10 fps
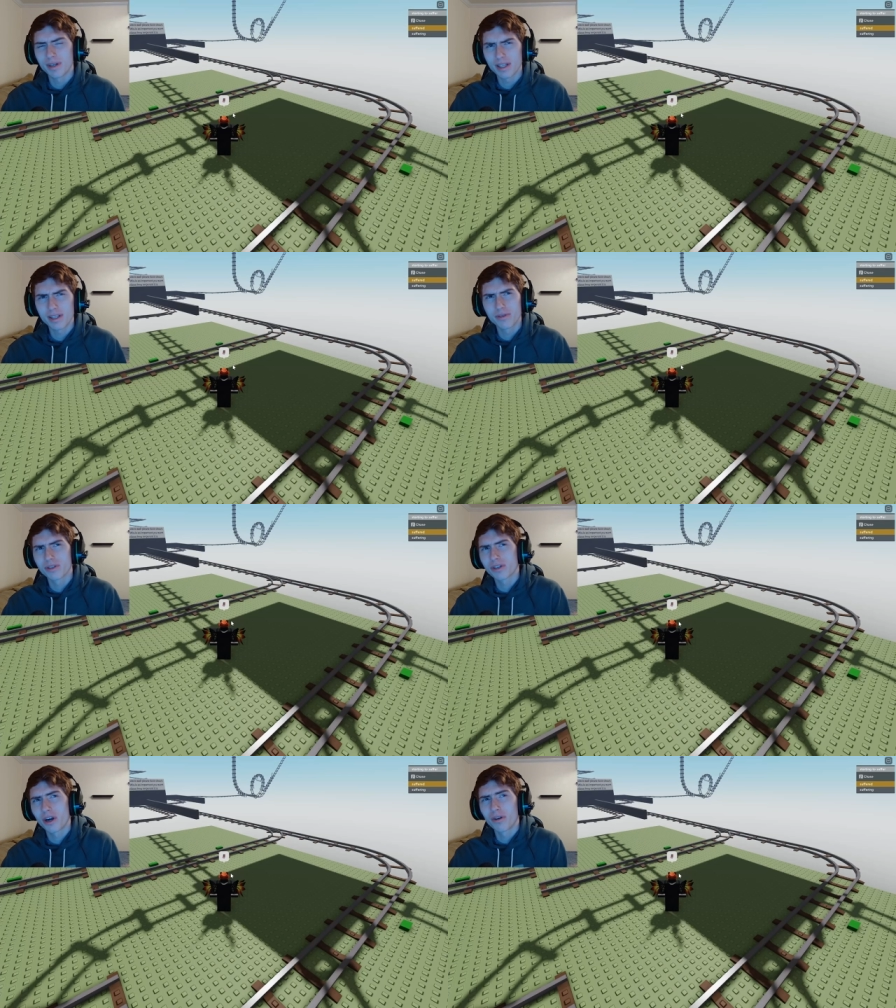I think it was
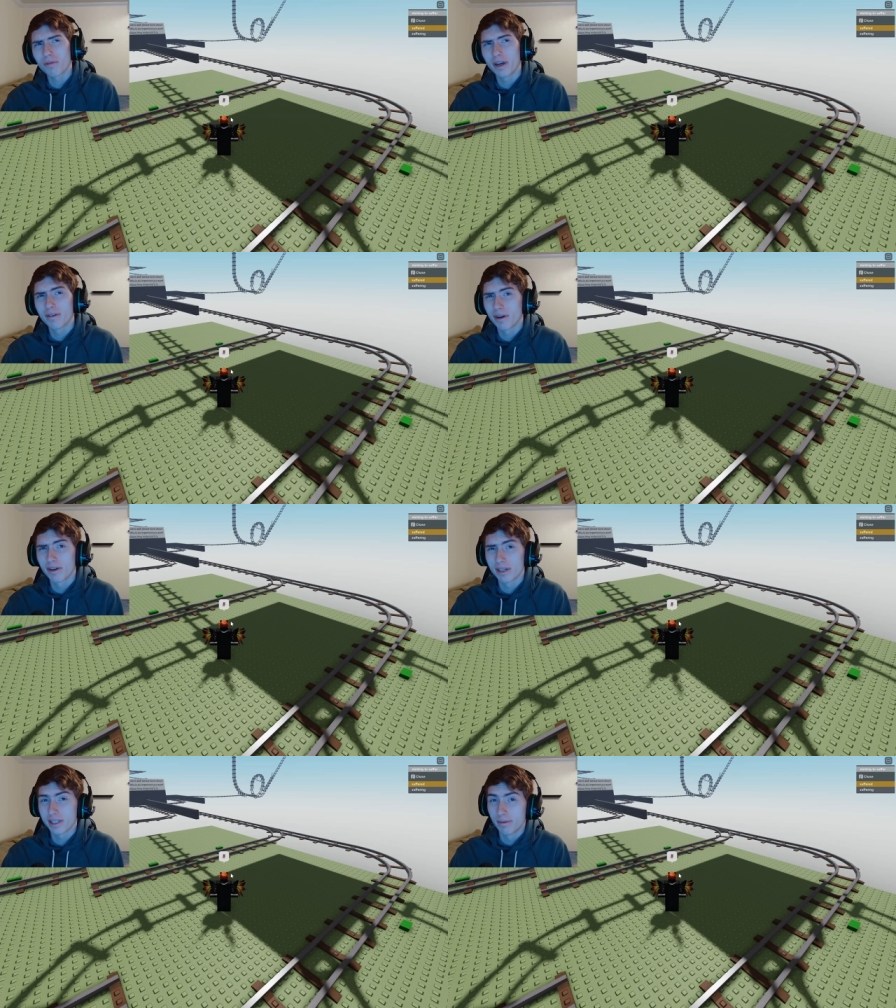cart ride
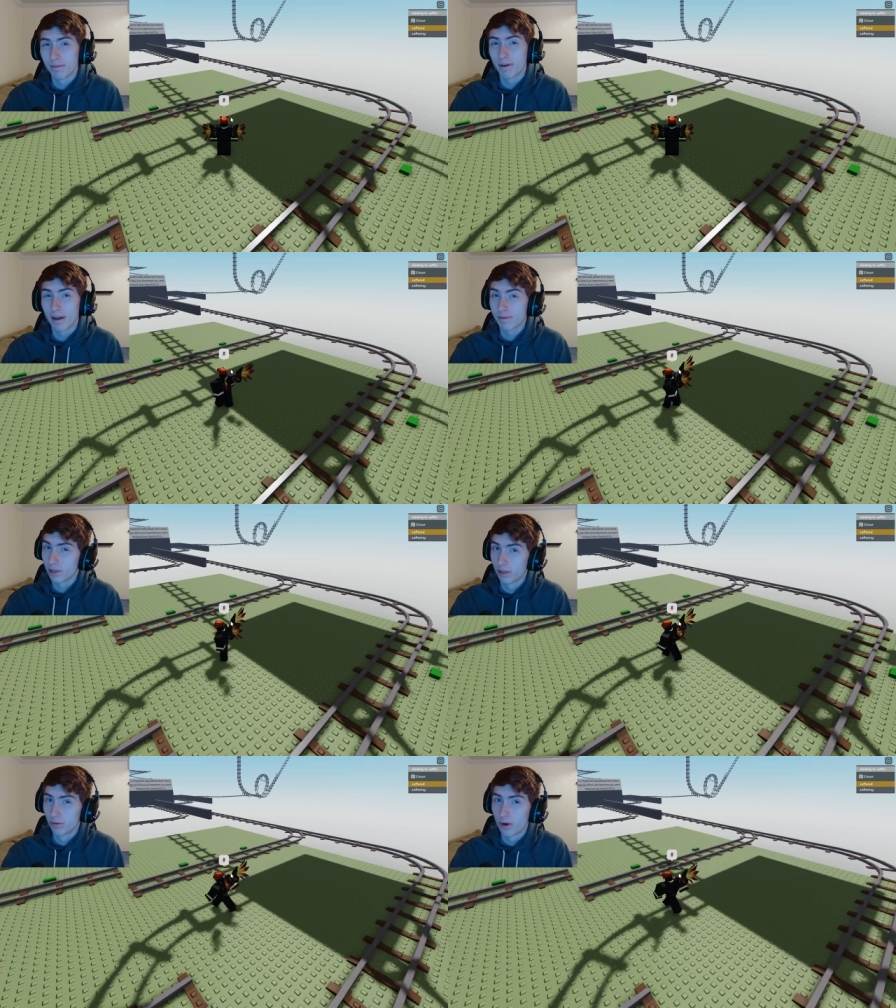around a 75
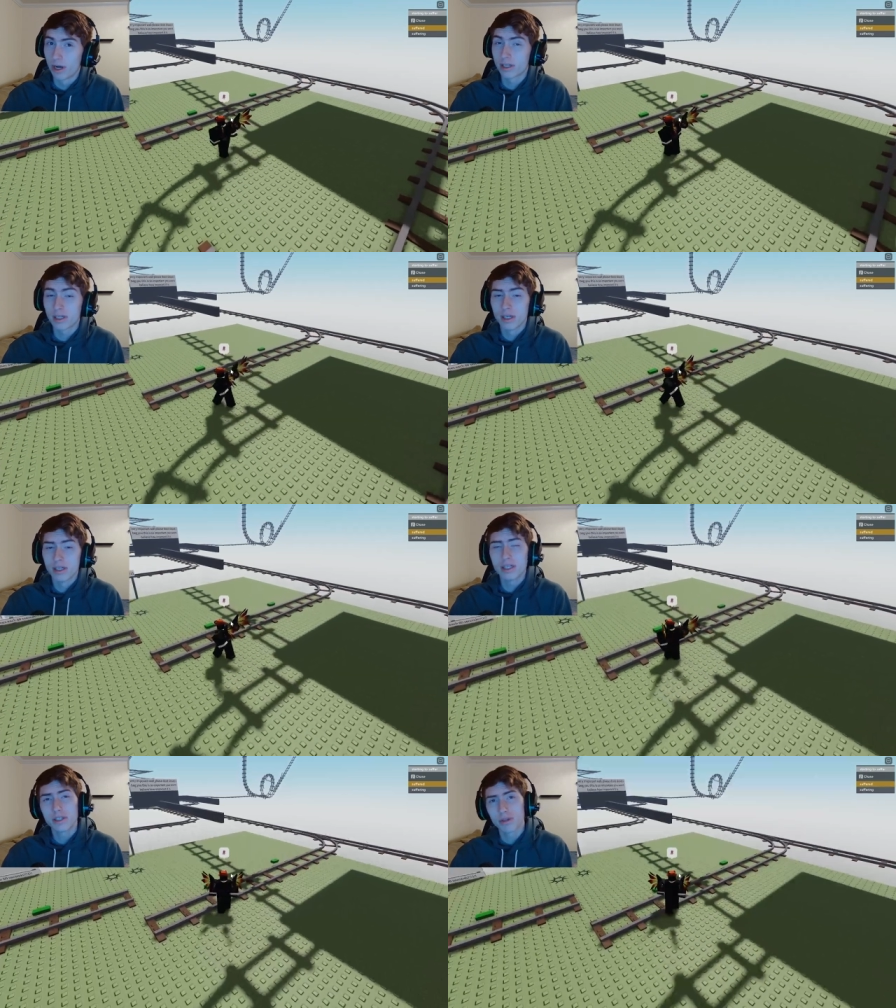kilowatt
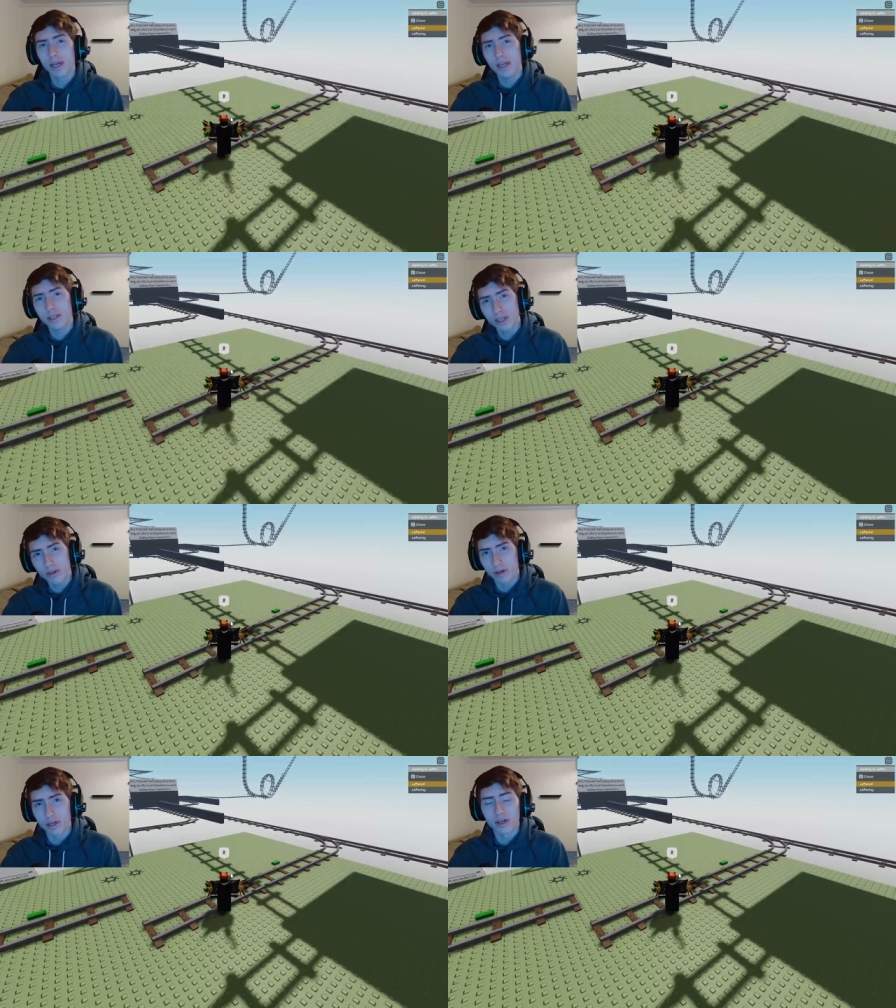diesel
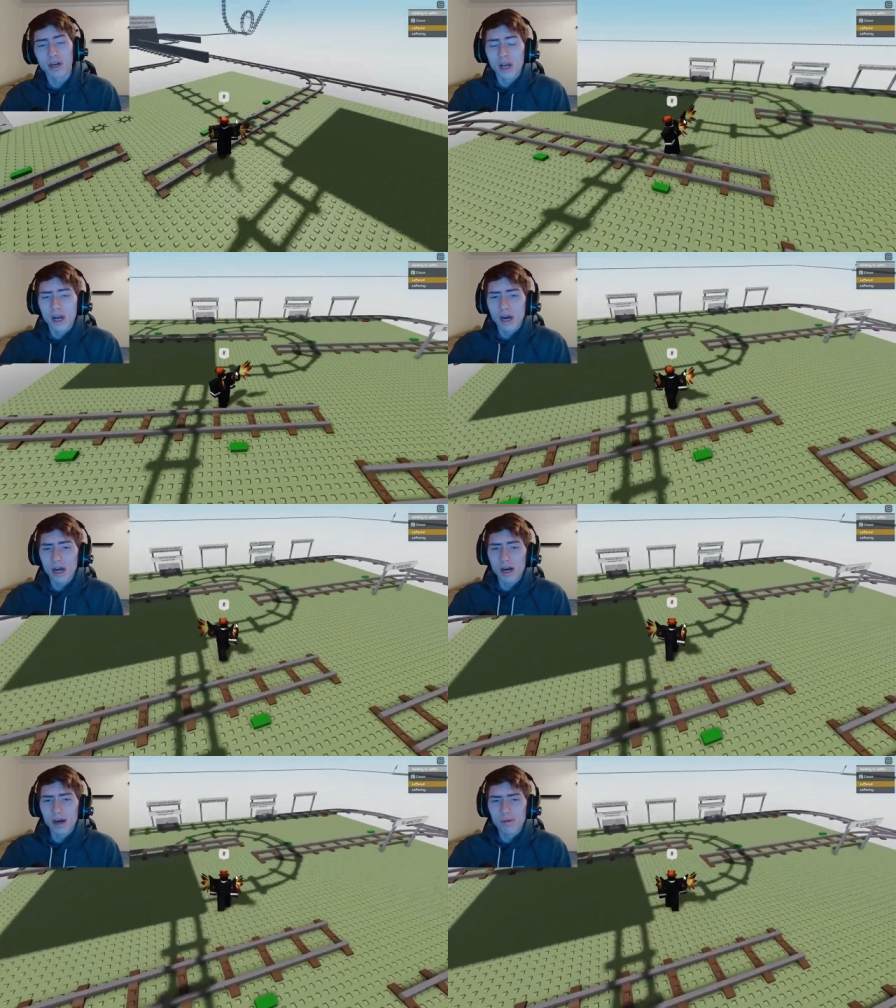generator
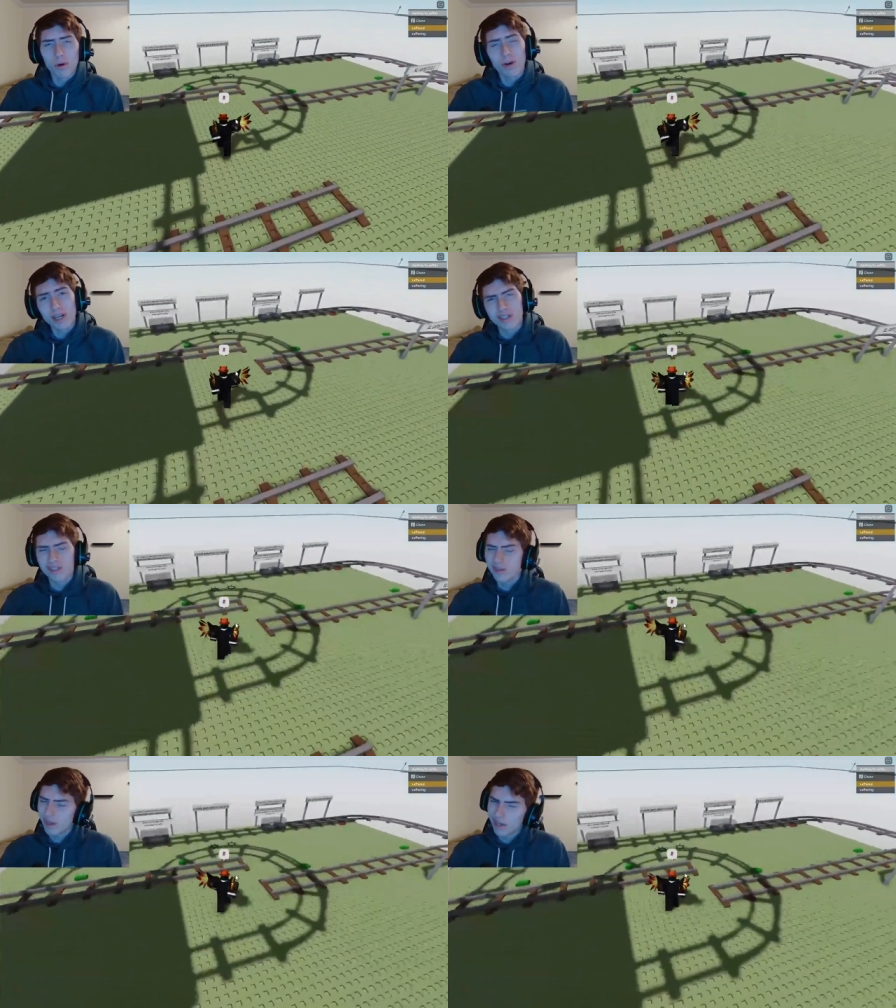uh, or
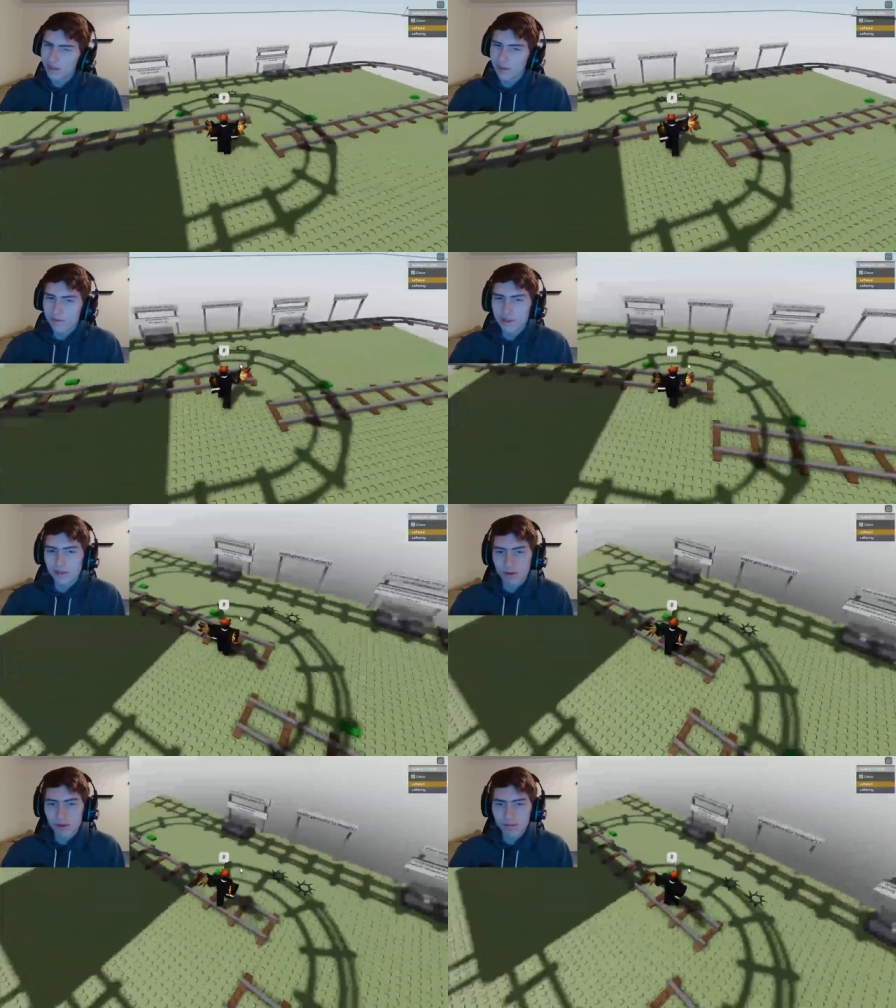engine, I don't know, either
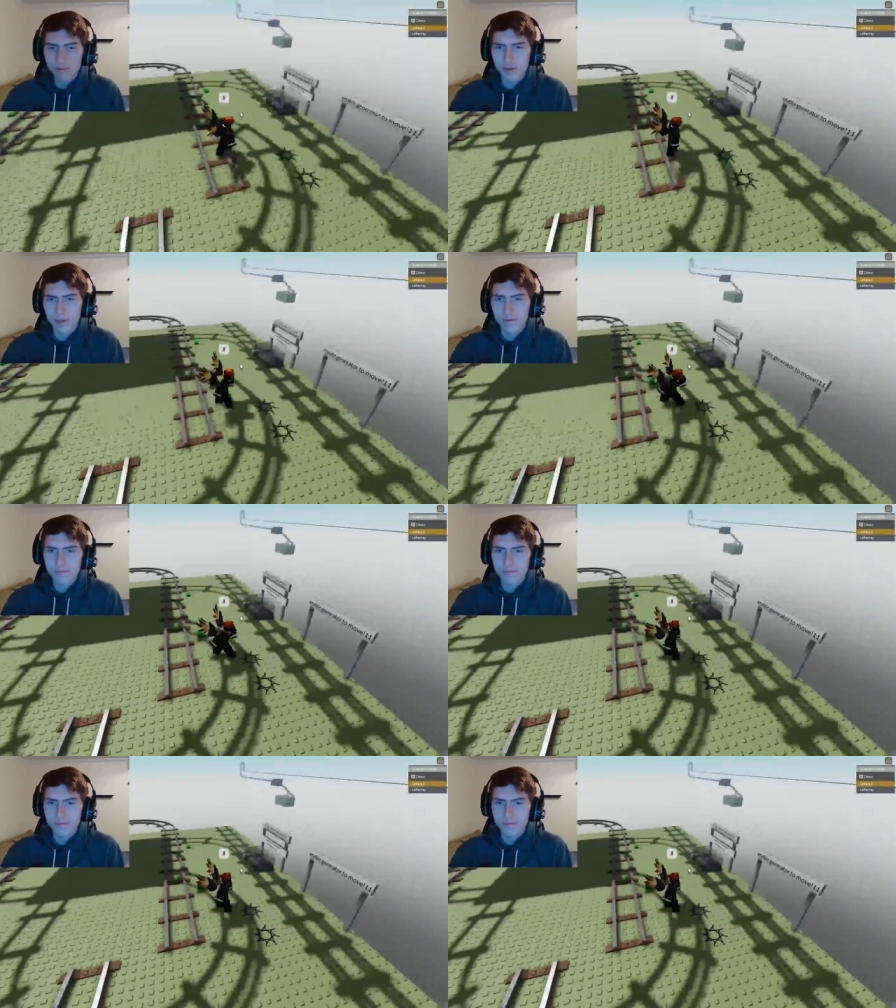or, but